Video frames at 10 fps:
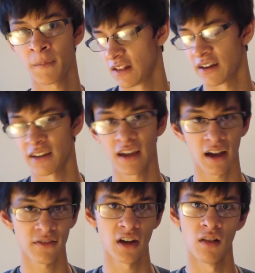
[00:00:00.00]
Like, yeah,
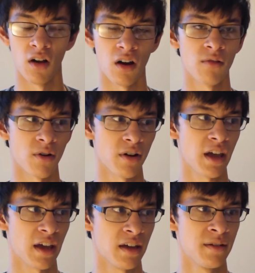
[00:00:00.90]
I've got a long road
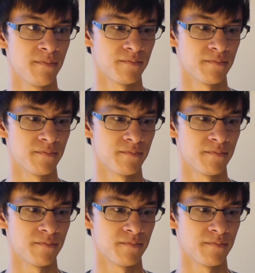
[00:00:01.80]
ahead,